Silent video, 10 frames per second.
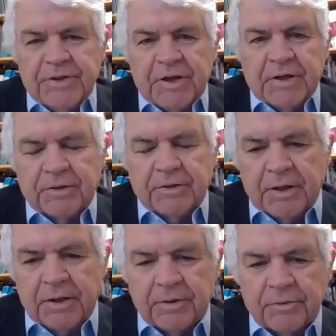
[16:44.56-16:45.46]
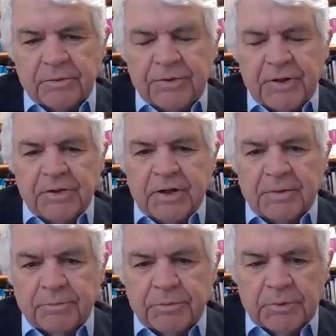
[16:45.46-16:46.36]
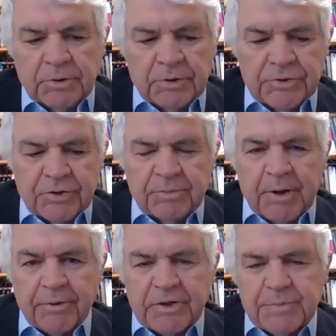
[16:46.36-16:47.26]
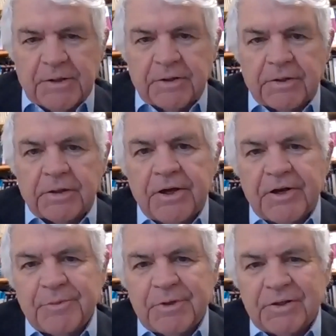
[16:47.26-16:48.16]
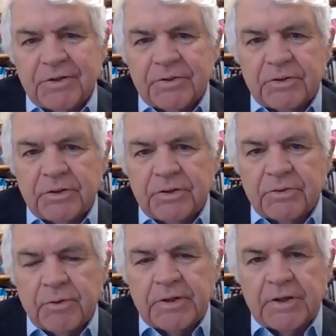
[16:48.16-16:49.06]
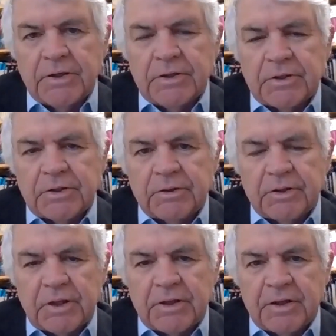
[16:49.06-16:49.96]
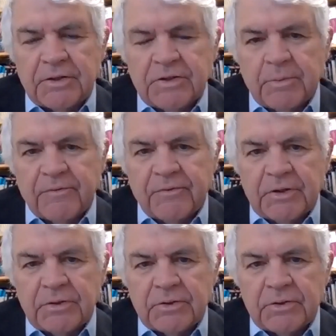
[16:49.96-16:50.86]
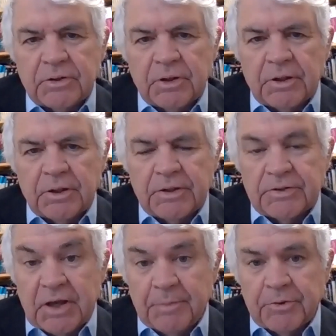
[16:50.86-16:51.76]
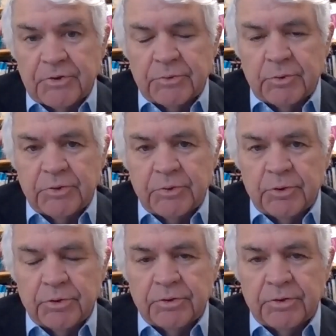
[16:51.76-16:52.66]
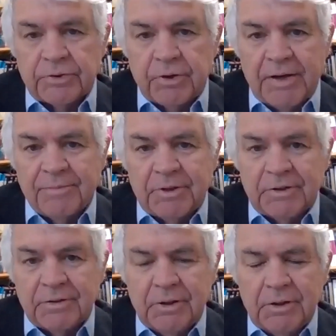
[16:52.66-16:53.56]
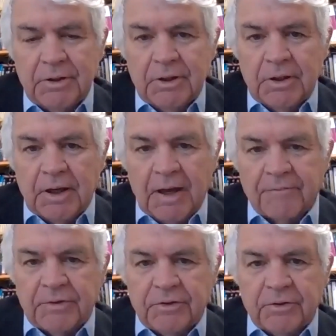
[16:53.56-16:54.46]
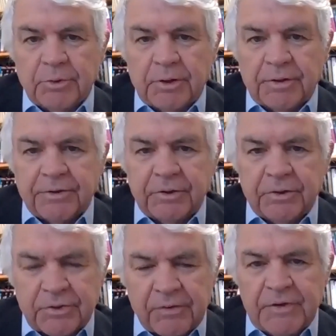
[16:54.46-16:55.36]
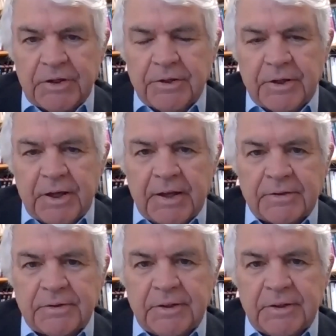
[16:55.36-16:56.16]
think the thing that I'm concerned about with respect to the economy is regulation, because I think some of these examples which we're describing have to do with use of the internet,